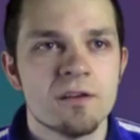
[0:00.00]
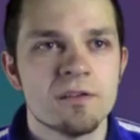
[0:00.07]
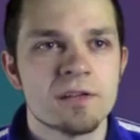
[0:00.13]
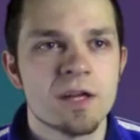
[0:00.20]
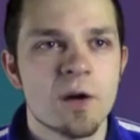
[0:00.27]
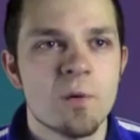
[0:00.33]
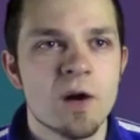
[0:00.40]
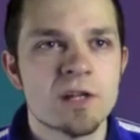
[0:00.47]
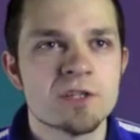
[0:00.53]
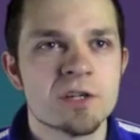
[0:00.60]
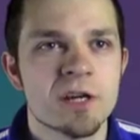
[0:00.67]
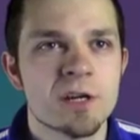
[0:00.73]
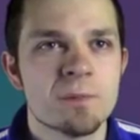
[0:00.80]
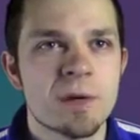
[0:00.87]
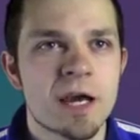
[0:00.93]
Yeah, watch
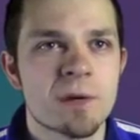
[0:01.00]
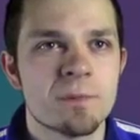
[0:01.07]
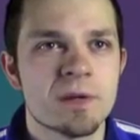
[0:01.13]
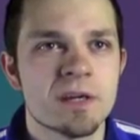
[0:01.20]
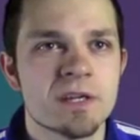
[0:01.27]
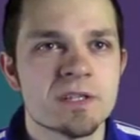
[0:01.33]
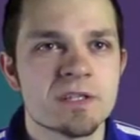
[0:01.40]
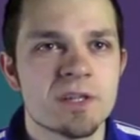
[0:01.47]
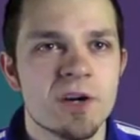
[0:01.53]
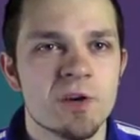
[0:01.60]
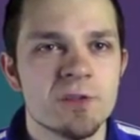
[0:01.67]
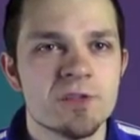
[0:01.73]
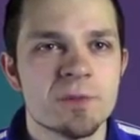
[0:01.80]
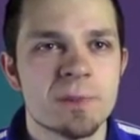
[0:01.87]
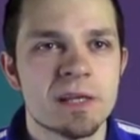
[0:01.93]
your ink pack, because
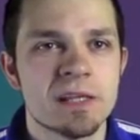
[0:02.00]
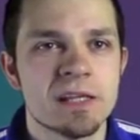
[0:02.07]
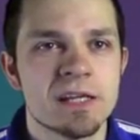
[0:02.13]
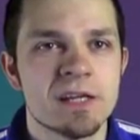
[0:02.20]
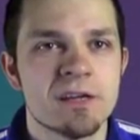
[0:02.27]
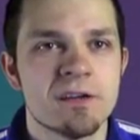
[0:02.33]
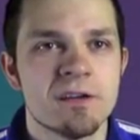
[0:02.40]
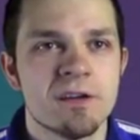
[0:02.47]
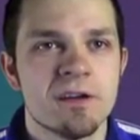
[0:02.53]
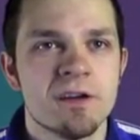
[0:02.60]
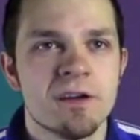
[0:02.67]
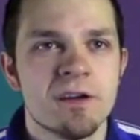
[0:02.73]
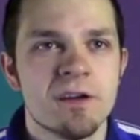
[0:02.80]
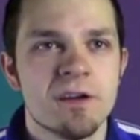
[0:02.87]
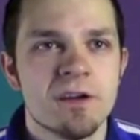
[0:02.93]
ultimately,
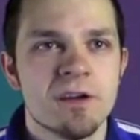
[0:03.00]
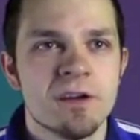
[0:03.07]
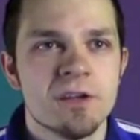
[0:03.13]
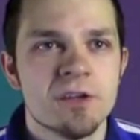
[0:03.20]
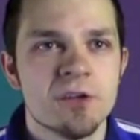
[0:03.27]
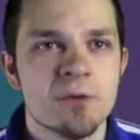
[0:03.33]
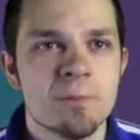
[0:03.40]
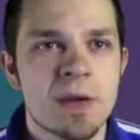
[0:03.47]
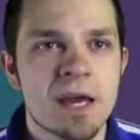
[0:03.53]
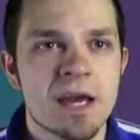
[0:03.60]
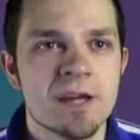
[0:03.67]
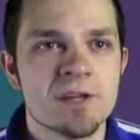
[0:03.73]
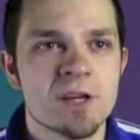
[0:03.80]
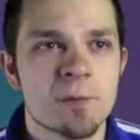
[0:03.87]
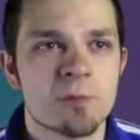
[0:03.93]
you may
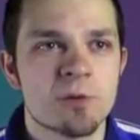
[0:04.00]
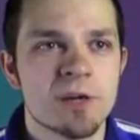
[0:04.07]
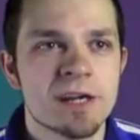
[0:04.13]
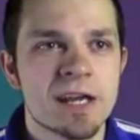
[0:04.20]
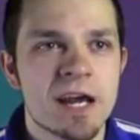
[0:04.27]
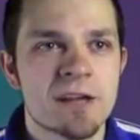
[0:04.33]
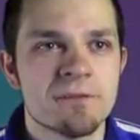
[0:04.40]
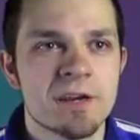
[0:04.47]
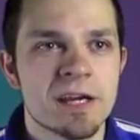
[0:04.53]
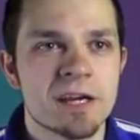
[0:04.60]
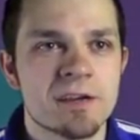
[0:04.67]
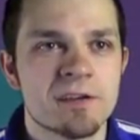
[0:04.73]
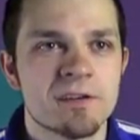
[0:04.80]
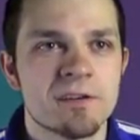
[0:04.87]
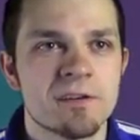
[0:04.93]
end up running out of
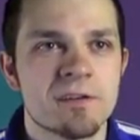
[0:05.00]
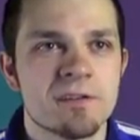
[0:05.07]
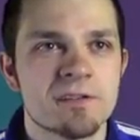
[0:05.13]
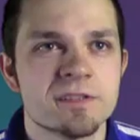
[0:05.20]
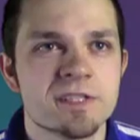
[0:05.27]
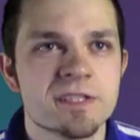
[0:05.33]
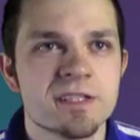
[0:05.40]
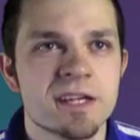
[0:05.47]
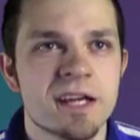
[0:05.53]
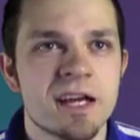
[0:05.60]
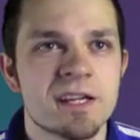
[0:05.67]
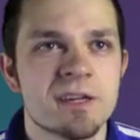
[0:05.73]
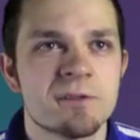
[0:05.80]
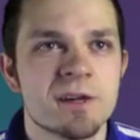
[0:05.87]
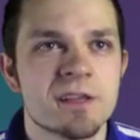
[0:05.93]
ink, just like I
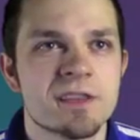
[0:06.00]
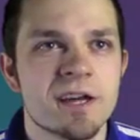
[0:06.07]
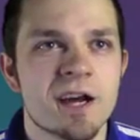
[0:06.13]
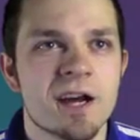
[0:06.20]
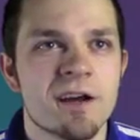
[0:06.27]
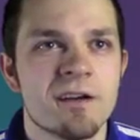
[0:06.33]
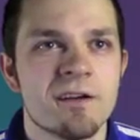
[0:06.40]
did right there.